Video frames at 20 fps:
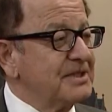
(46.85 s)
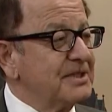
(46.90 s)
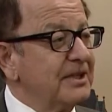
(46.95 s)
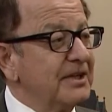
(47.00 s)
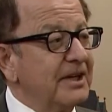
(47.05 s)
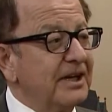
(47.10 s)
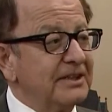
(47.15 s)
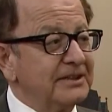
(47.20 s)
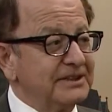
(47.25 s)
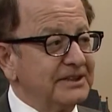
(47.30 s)
the
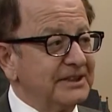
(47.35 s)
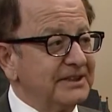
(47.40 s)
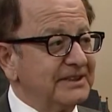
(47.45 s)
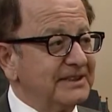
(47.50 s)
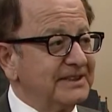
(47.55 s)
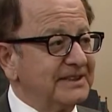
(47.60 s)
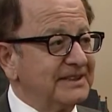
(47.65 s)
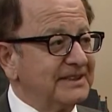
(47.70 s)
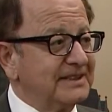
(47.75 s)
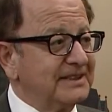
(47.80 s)

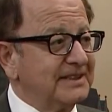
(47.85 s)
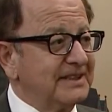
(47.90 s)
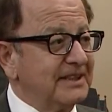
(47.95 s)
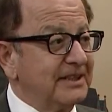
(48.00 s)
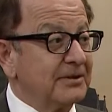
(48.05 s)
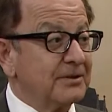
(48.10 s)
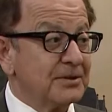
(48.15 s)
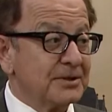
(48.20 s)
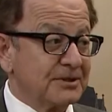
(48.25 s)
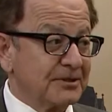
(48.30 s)
largest
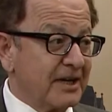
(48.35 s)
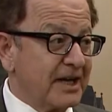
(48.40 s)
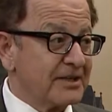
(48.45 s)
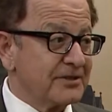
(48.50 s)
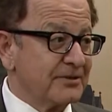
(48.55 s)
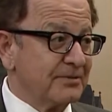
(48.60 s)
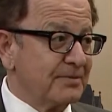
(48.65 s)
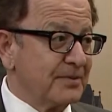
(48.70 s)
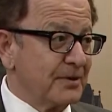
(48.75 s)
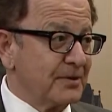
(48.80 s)

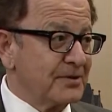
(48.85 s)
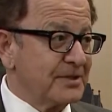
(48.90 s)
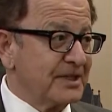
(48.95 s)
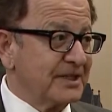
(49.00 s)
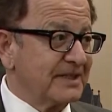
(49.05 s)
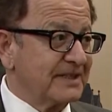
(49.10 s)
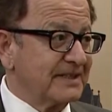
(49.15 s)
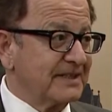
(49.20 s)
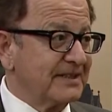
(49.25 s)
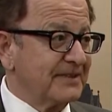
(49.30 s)
construction
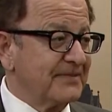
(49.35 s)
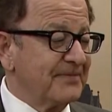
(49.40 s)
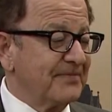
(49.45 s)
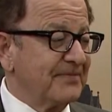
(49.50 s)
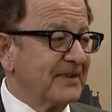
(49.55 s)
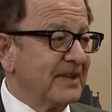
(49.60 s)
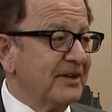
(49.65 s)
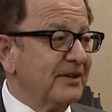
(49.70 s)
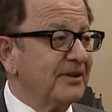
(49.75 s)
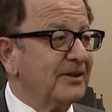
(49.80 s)
project,
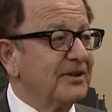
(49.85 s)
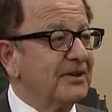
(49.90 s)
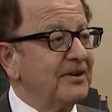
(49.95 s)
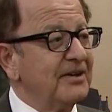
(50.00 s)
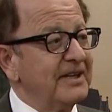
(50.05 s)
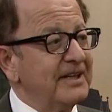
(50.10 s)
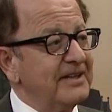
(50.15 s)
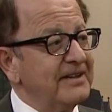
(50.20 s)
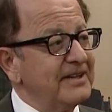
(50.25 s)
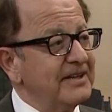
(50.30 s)
not
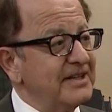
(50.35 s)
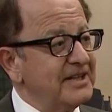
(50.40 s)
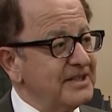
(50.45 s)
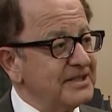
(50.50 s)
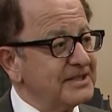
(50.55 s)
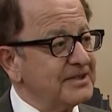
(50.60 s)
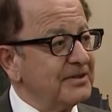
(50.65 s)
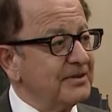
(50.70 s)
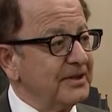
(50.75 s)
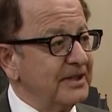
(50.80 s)
only in the
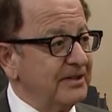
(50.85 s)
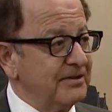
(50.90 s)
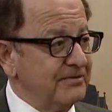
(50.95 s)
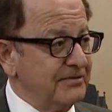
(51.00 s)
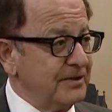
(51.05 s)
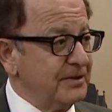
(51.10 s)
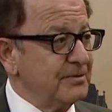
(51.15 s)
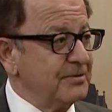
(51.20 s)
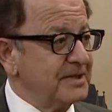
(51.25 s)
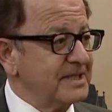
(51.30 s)
history of
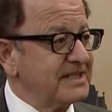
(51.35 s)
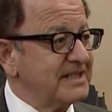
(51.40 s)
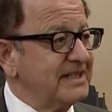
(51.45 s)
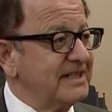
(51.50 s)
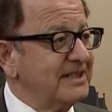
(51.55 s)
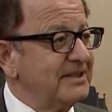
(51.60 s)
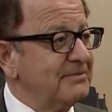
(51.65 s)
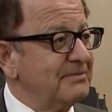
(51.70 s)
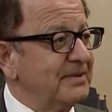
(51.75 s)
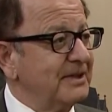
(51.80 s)

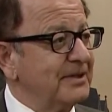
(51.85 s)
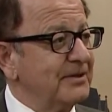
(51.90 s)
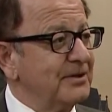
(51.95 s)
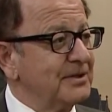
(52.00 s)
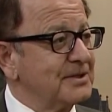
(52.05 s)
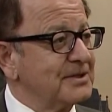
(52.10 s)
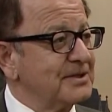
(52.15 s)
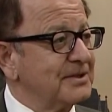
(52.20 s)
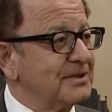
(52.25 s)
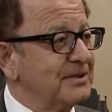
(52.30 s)
USC, but
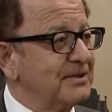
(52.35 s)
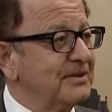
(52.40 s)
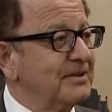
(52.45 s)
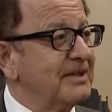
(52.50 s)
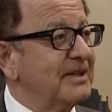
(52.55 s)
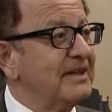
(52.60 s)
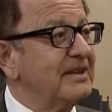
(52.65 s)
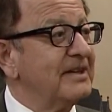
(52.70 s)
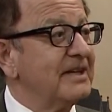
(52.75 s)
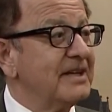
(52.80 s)
also
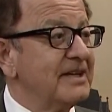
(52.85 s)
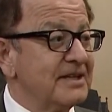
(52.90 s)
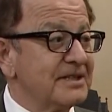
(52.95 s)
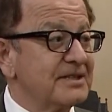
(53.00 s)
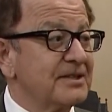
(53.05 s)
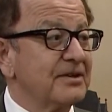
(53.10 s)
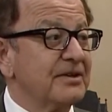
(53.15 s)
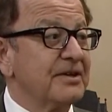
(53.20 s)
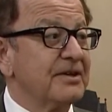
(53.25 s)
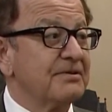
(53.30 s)
in the
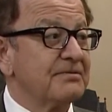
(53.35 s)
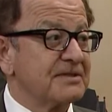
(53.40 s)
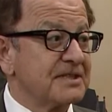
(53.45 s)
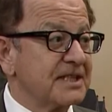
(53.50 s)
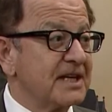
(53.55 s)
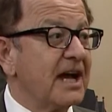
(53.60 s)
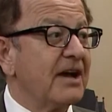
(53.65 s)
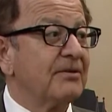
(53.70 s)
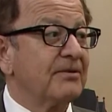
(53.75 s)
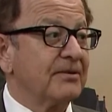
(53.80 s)
history of
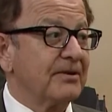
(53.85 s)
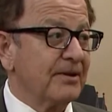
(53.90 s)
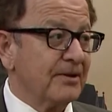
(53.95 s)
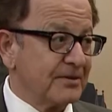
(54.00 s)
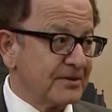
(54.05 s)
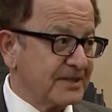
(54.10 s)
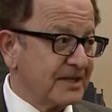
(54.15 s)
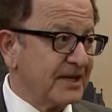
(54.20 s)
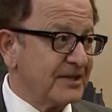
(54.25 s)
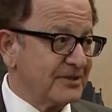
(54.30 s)
South
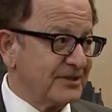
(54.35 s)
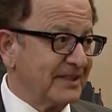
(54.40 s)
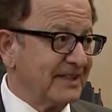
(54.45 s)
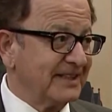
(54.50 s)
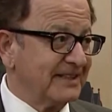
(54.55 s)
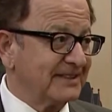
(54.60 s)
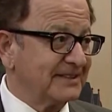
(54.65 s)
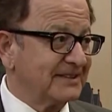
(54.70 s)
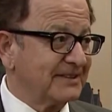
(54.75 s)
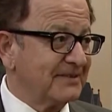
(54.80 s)
Los
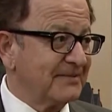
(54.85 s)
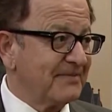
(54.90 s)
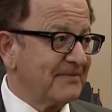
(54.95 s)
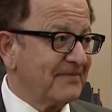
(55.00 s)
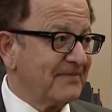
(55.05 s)
Angeles.